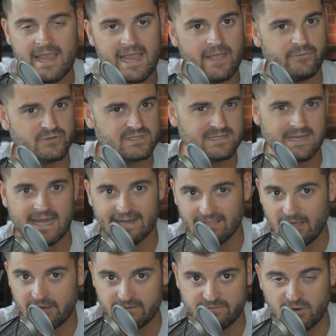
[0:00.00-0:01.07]
and there's not a
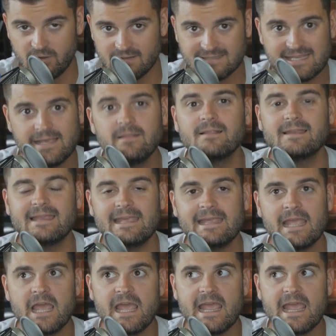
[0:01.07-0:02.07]
lot of volatility.